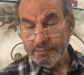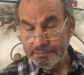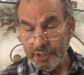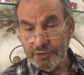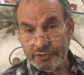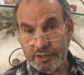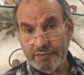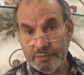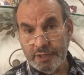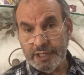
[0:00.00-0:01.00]
most of
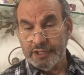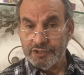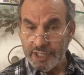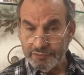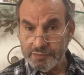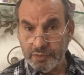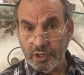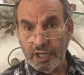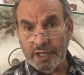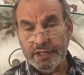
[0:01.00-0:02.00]
the money, aside from
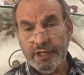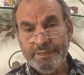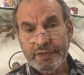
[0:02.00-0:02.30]
Iran,